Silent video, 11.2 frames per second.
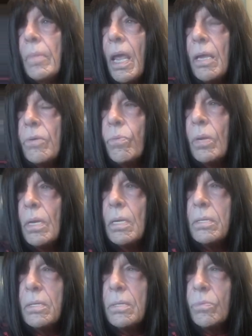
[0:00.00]
As well
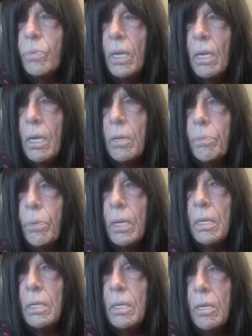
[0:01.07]
as we get along fine
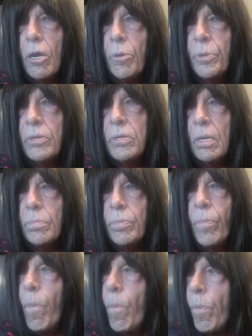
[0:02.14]
in the garbage dump.
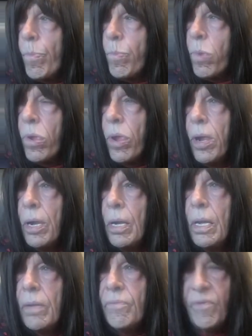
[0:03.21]

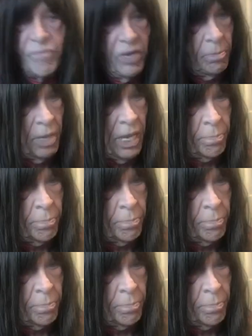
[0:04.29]
15 black